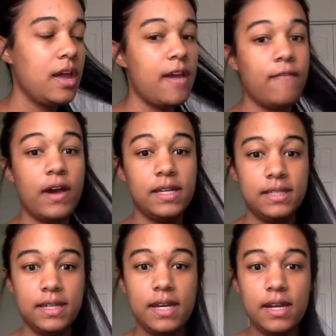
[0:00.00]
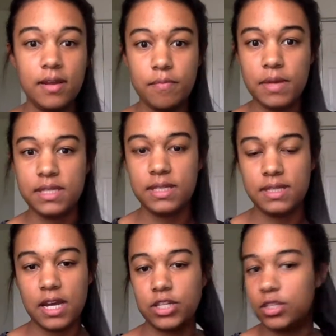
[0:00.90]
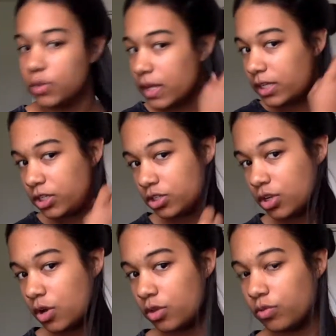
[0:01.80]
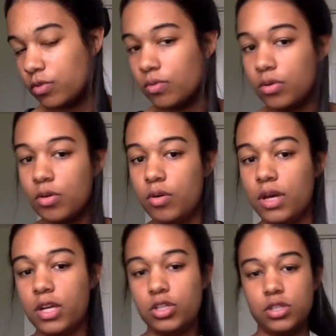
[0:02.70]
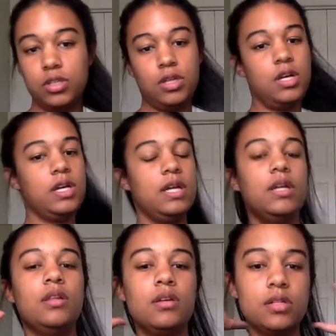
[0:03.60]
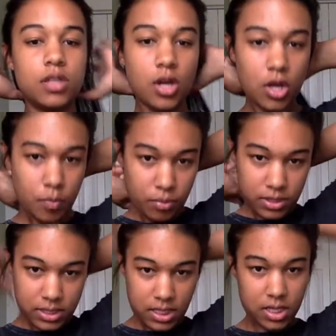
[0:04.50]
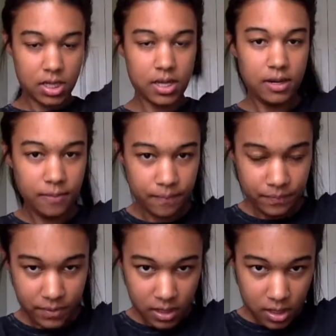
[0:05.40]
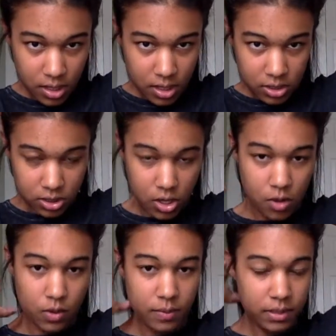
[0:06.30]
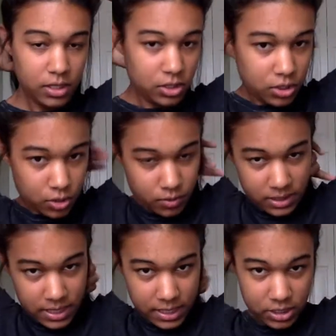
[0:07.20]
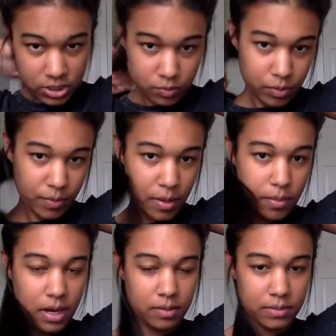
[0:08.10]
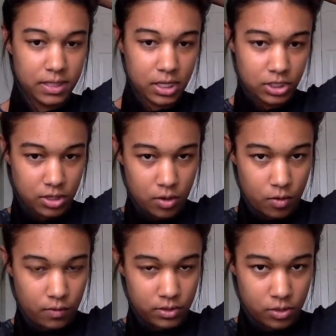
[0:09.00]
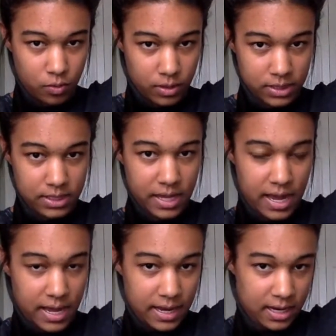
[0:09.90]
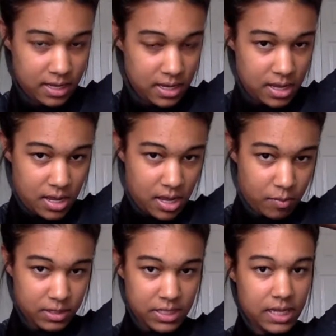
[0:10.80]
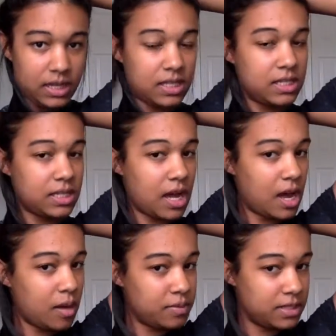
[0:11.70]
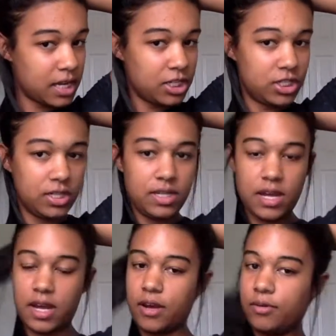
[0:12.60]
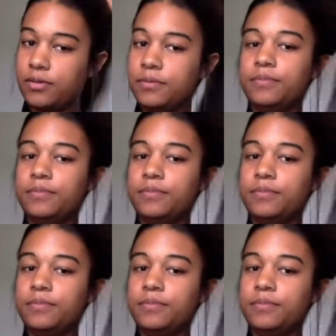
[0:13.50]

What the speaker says: if I did miss a section. So I like to just go through real quick and just look, and it looks pretty good. So what I'm going to do is I like to just bring my bottom section over to one side. I'm going to take this top section down,